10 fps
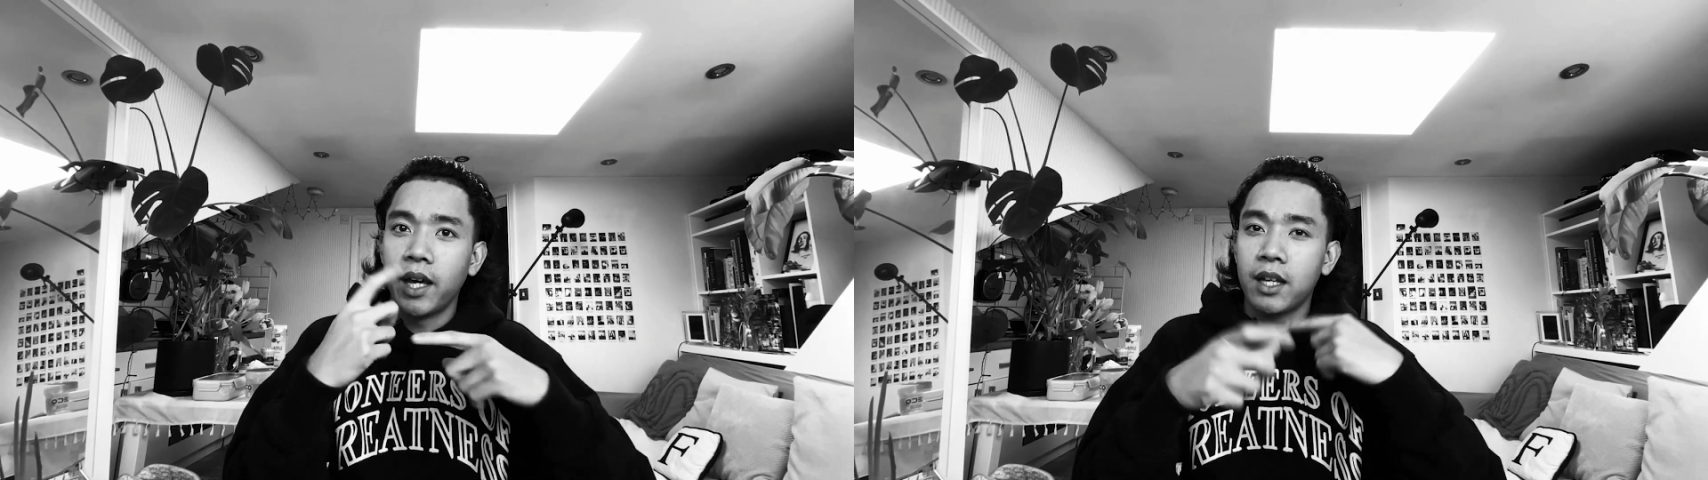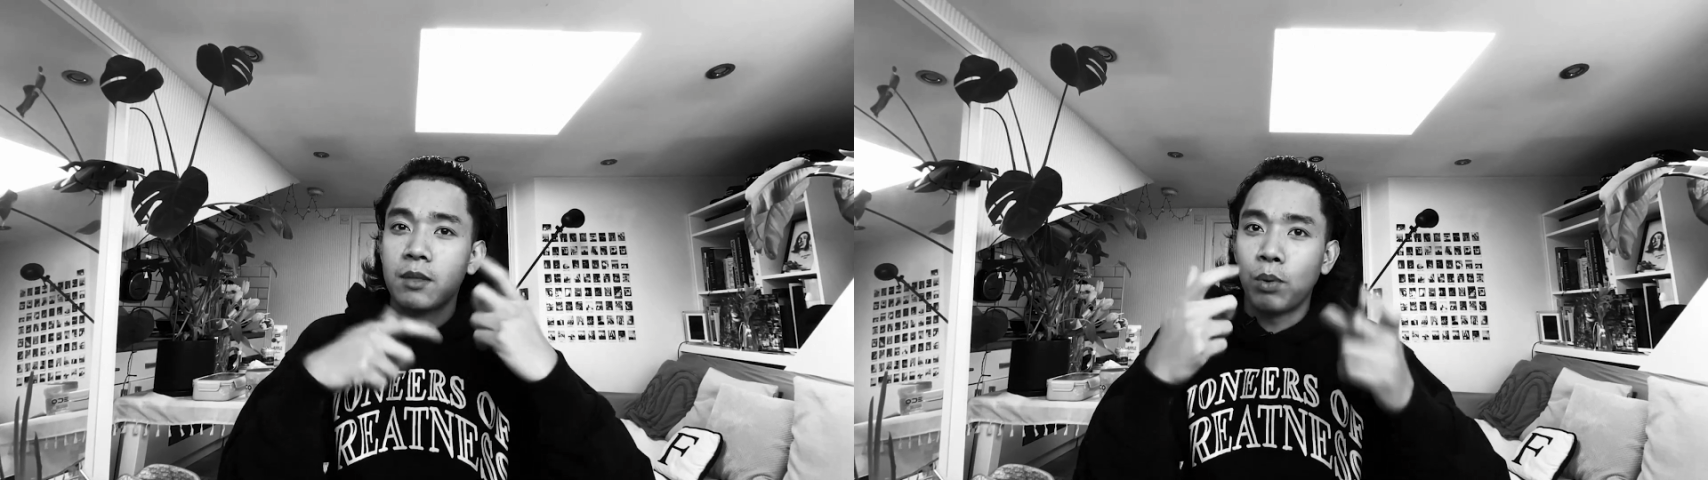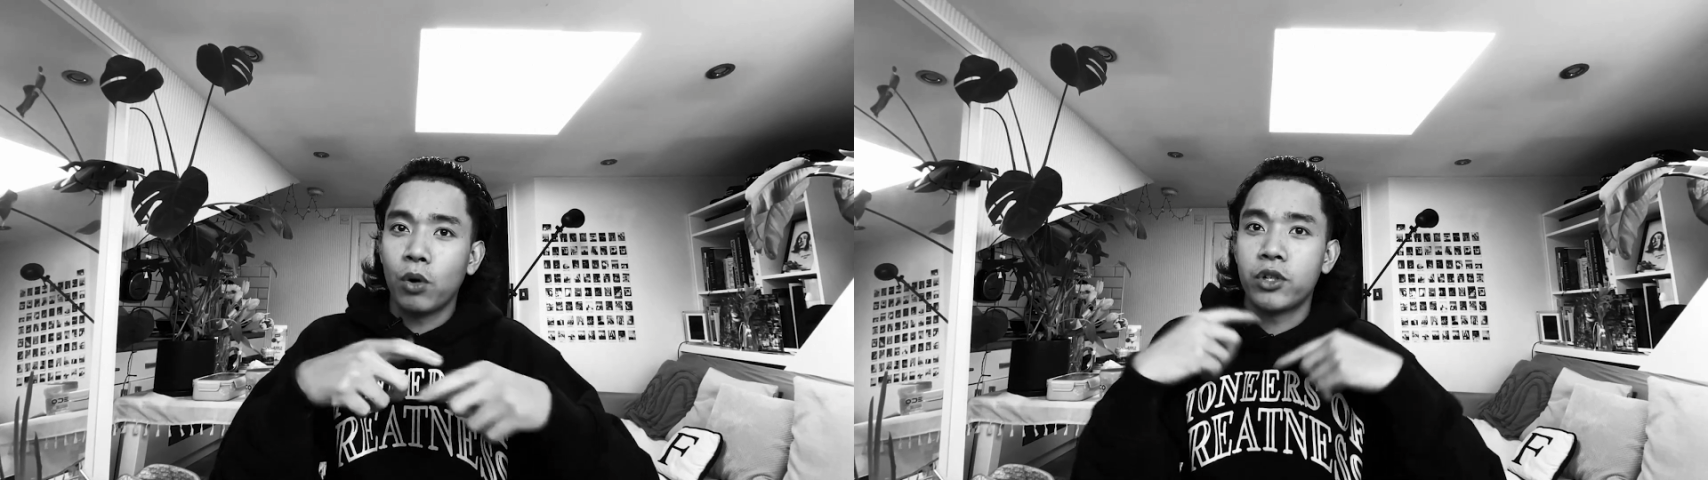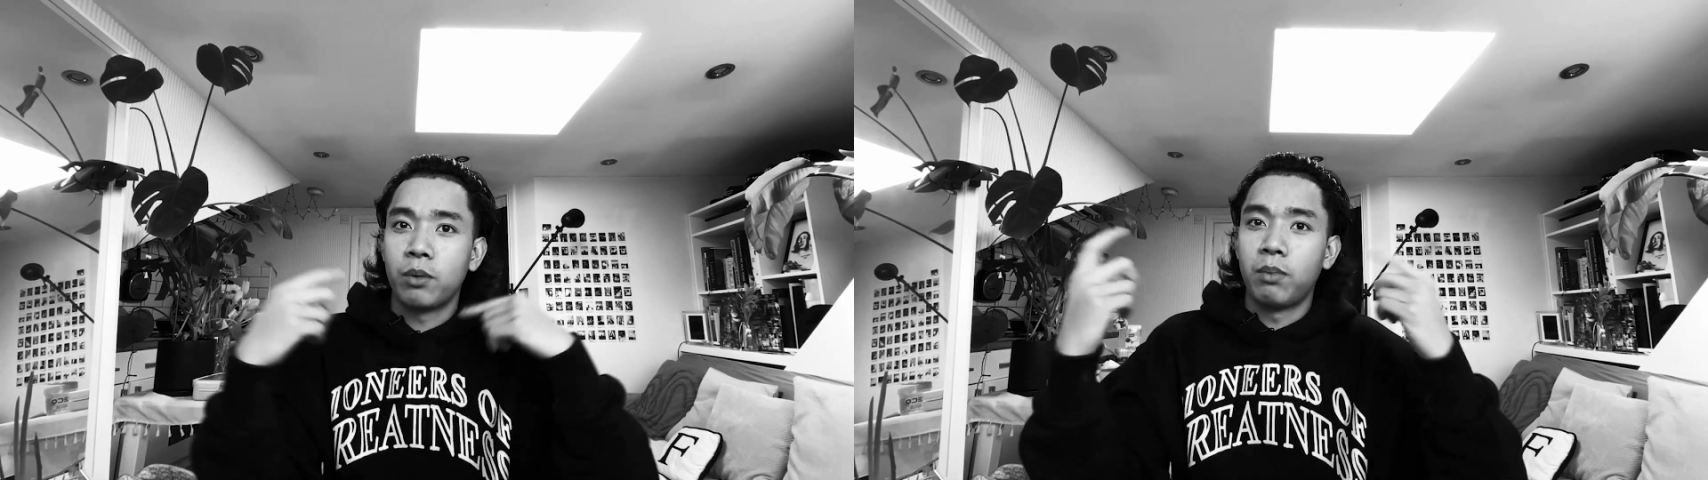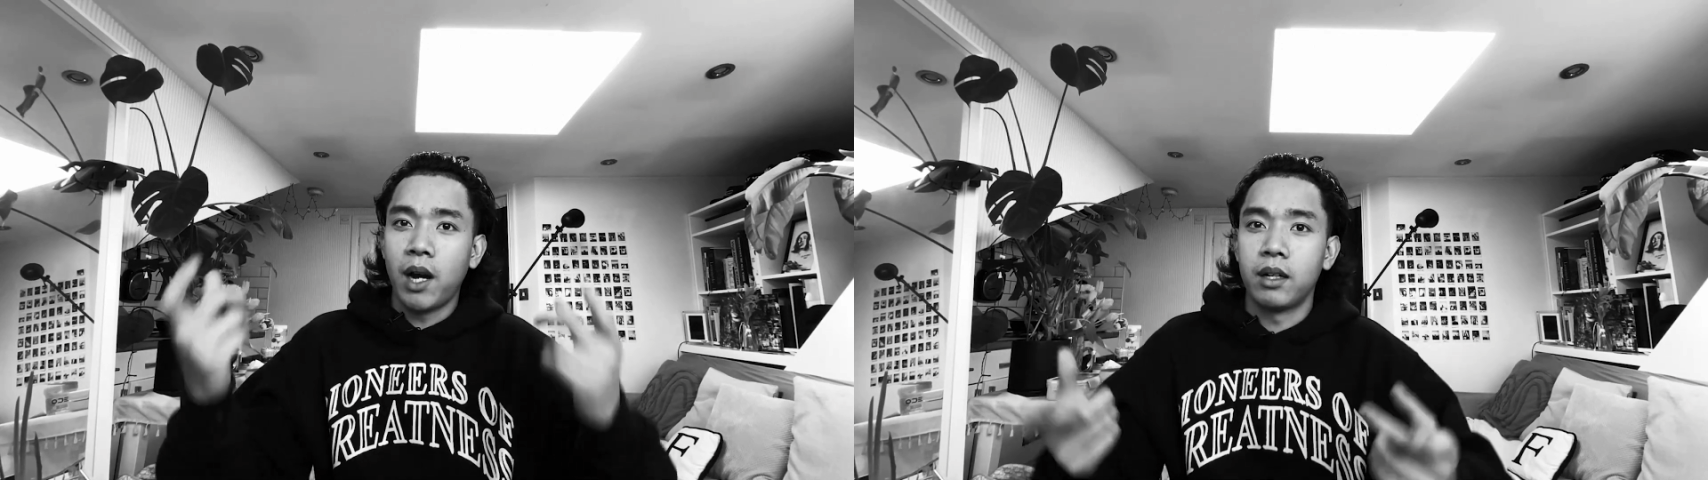explores your
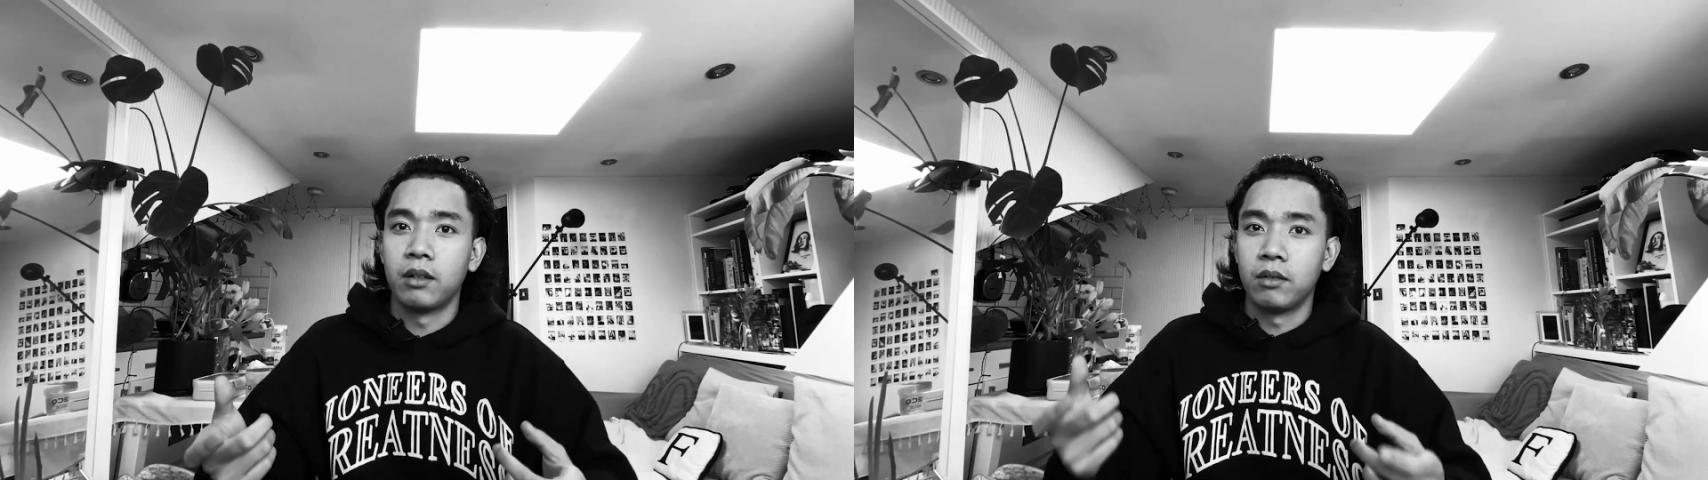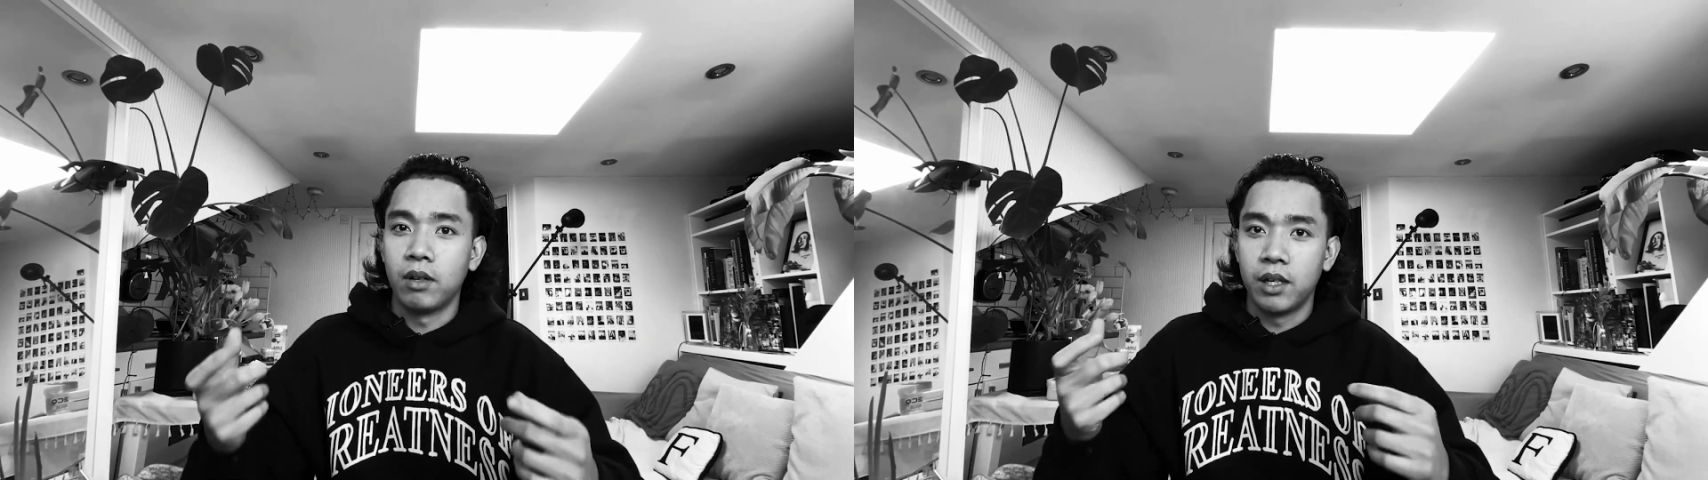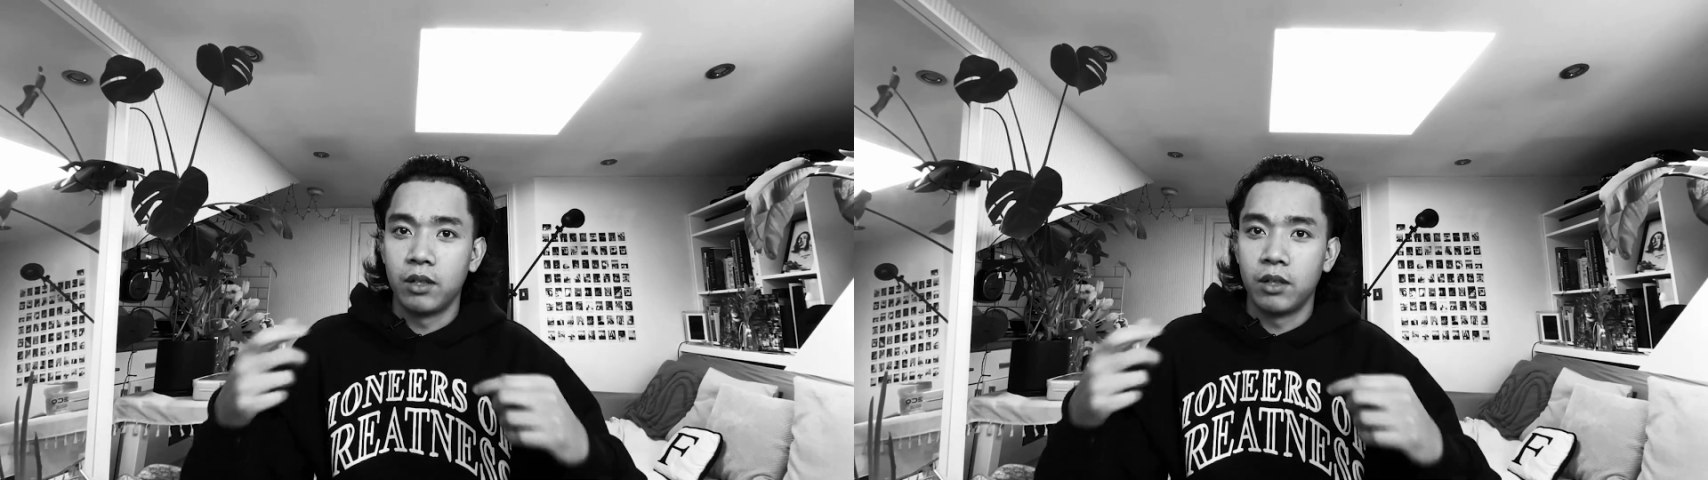brand, right?